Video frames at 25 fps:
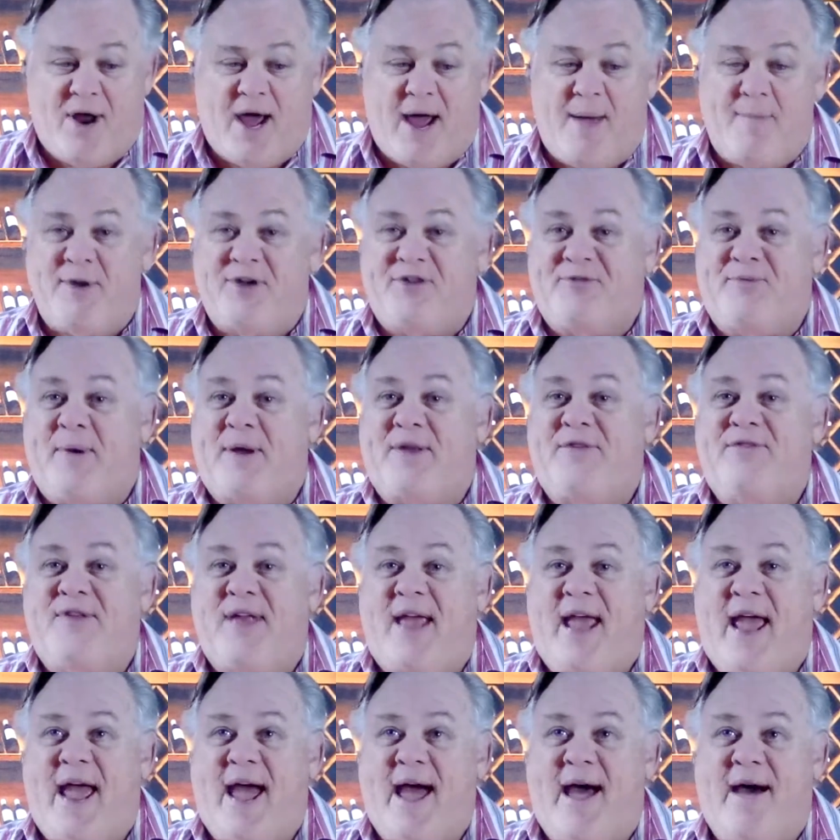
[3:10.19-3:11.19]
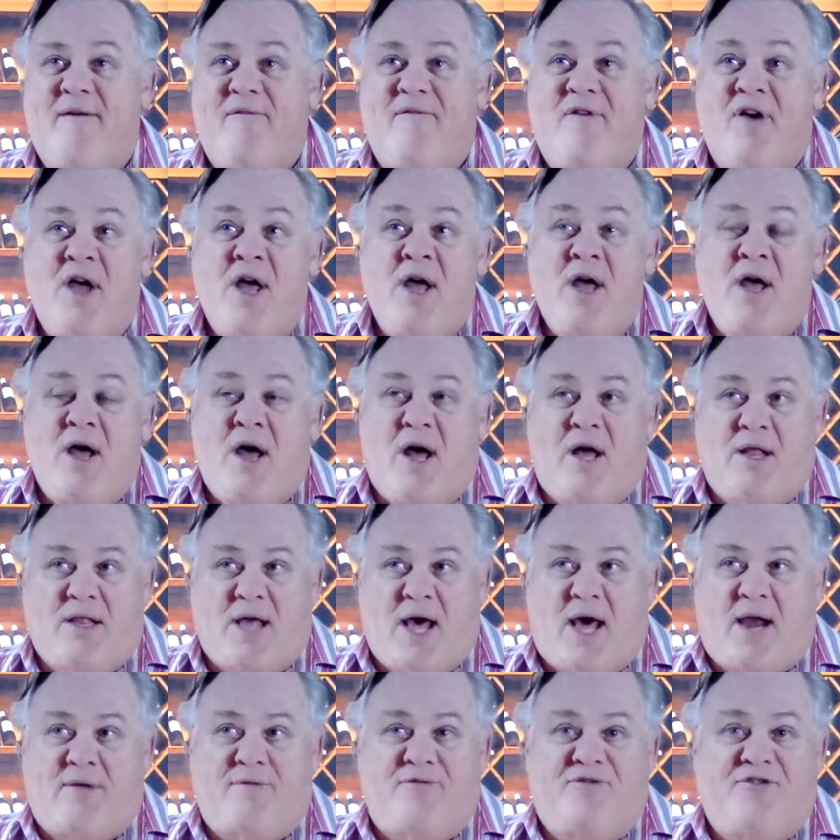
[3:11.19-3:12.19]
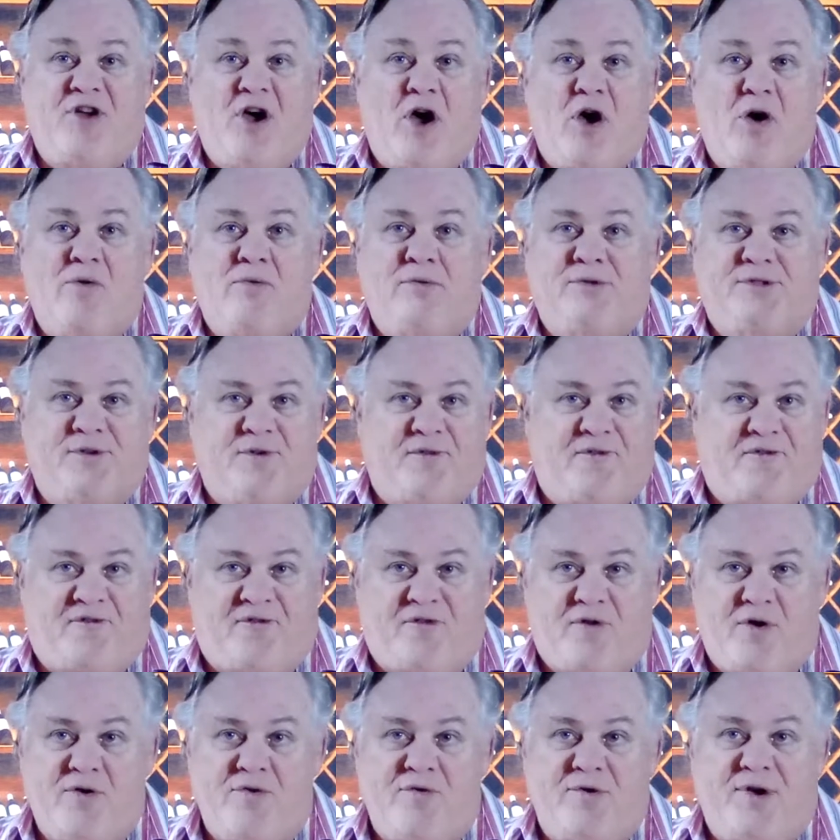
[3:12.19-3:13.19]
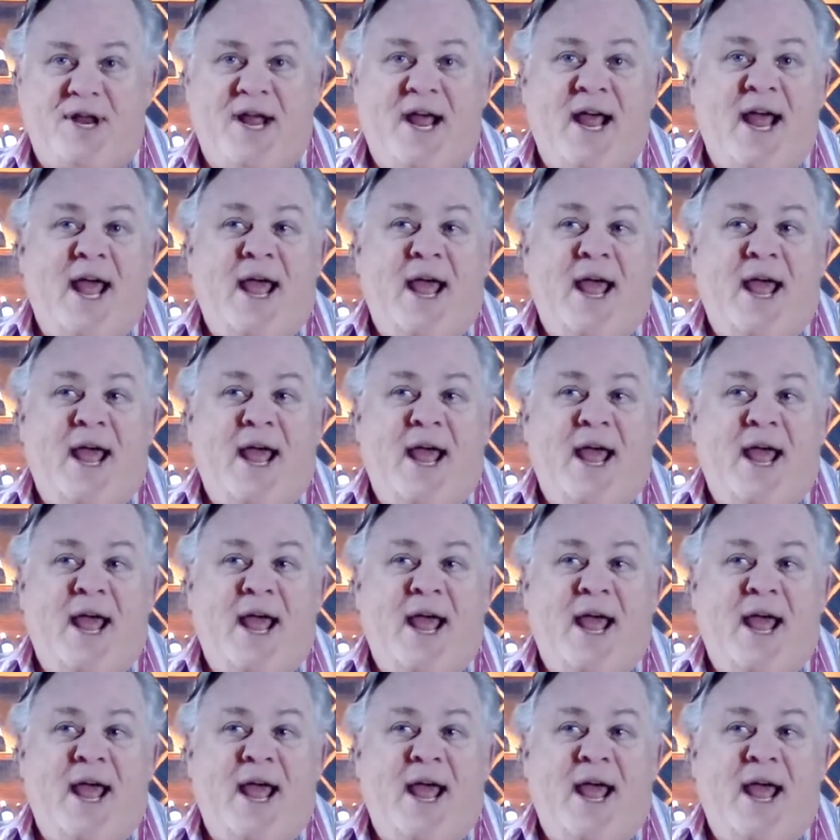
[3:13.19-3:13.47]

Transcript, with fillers: I'm expecting to have a lot of tones of fruit